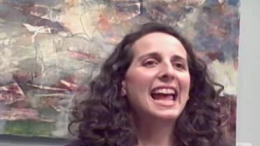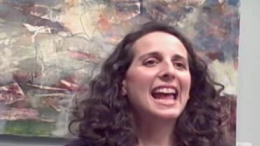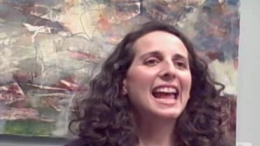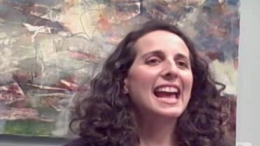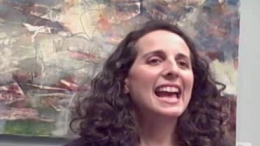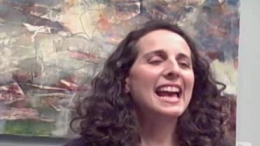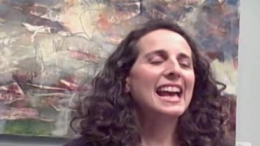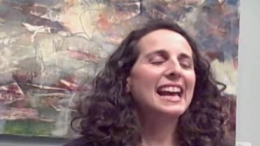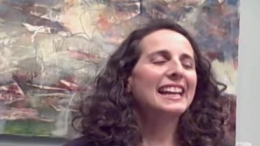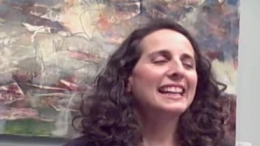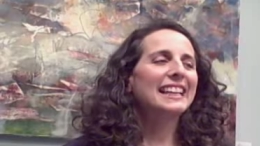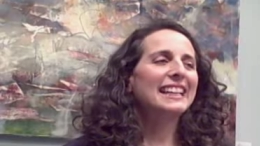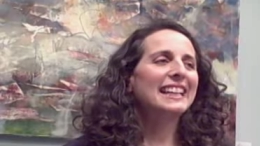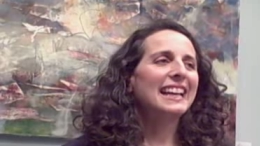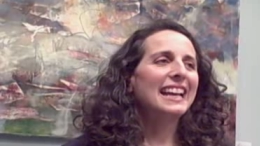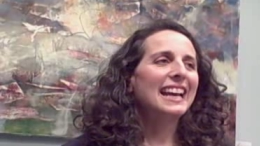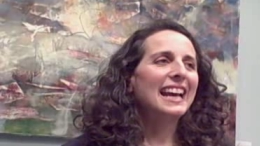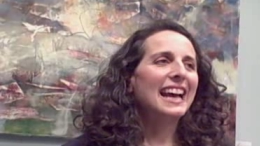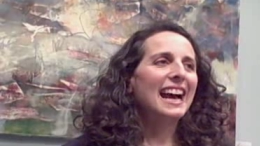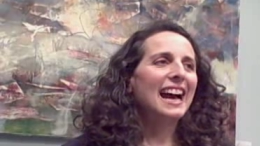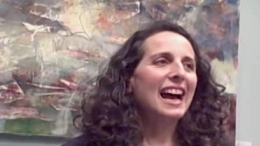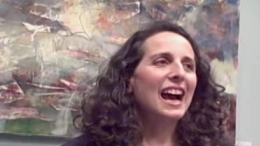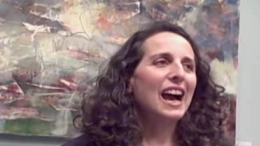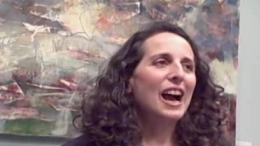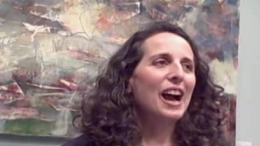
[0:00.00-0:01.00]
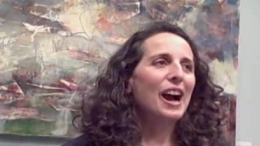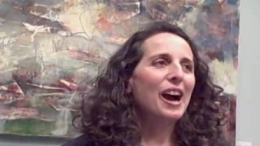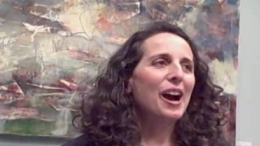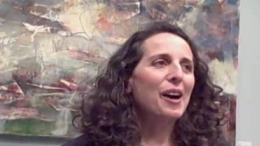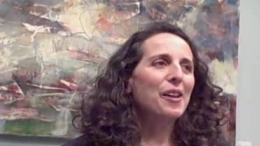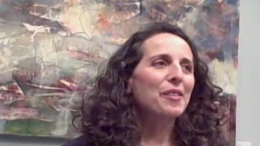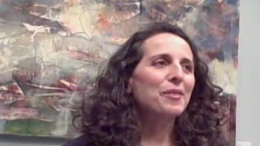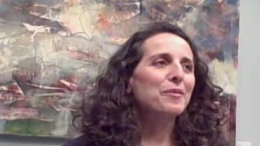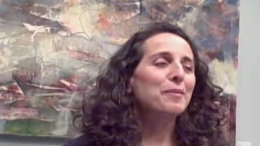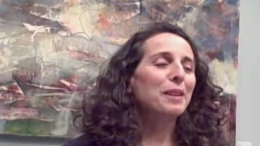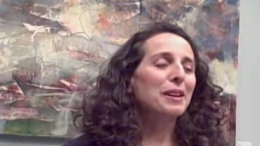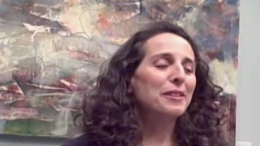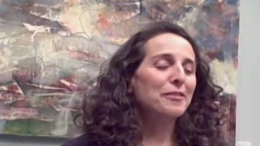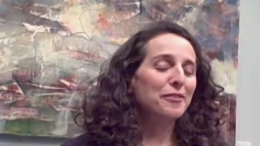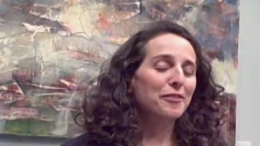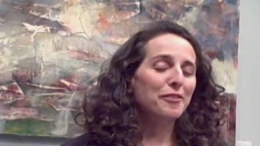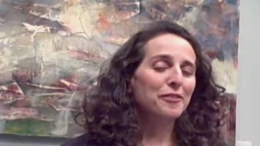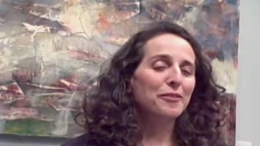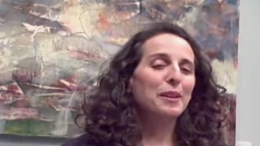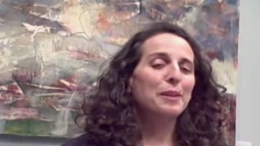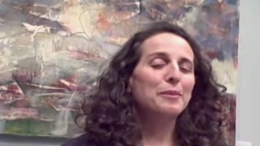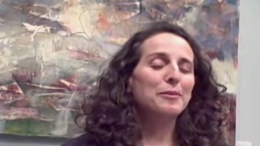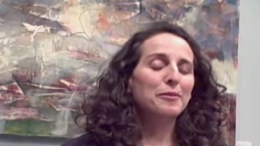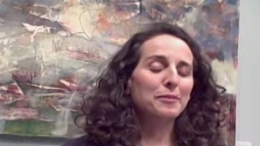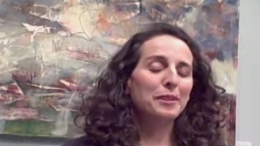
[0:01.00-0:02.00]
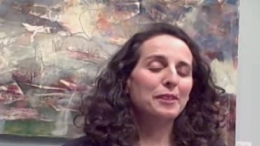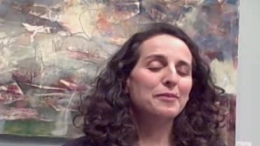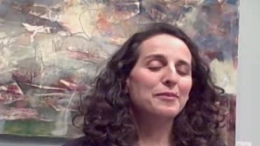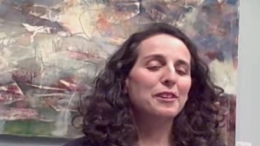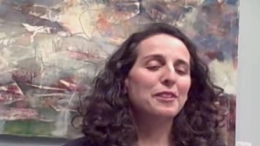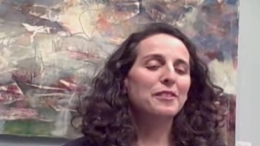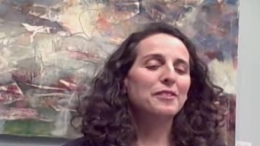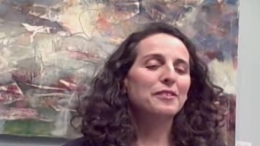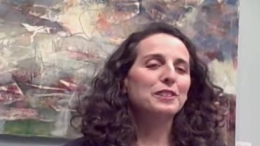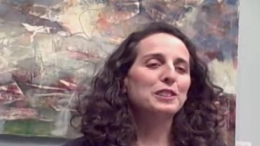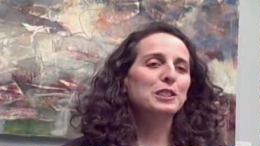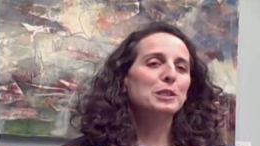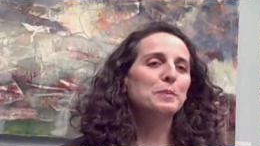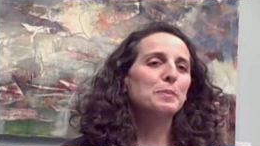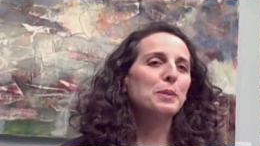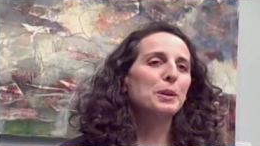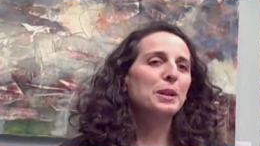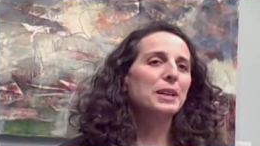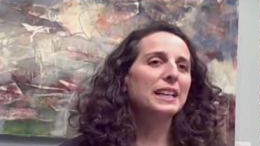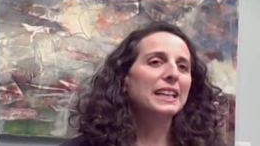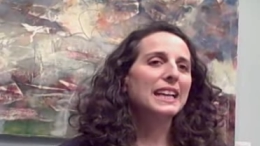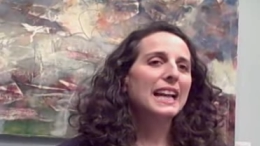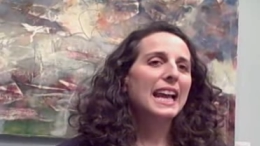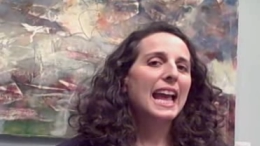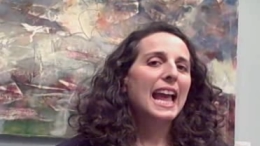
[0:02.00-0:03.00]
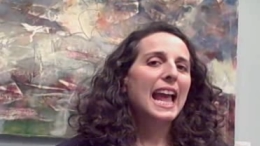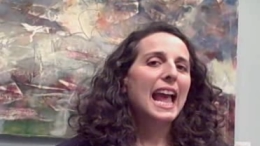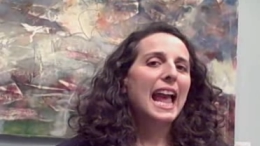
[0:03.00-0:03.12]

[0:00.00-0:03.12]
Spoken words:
and my very first book.